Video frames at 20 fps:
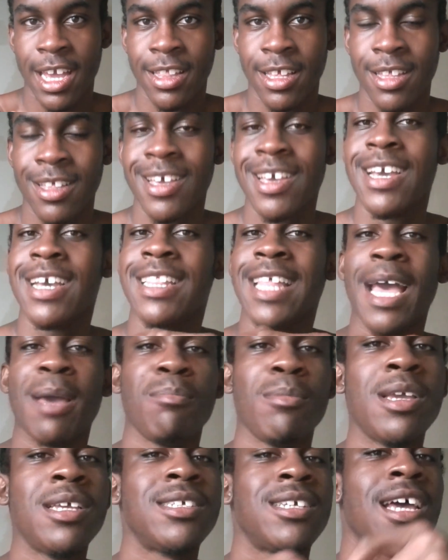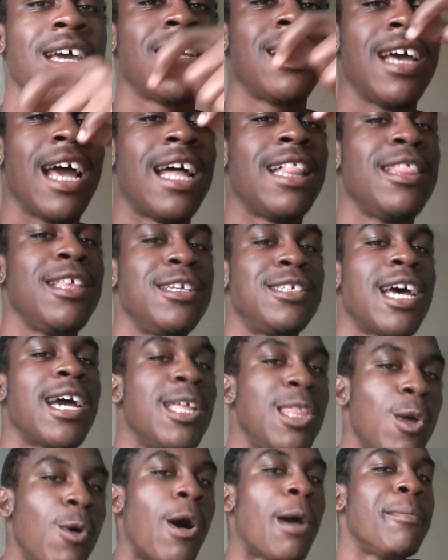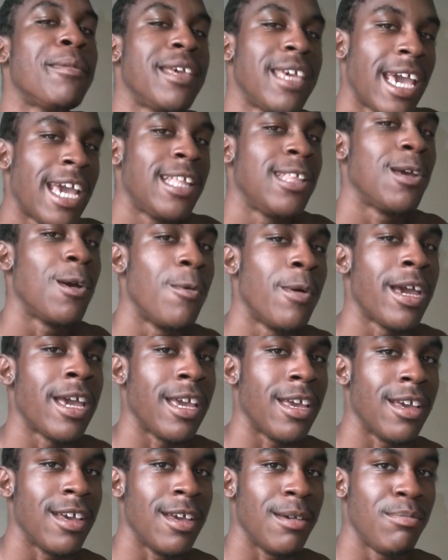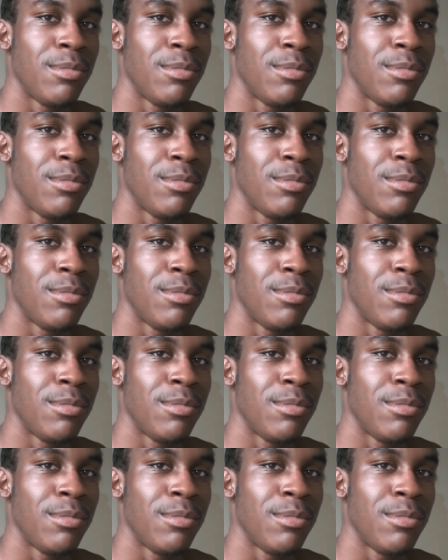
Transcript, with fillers: and then that means that at least I know I'm gaining weight.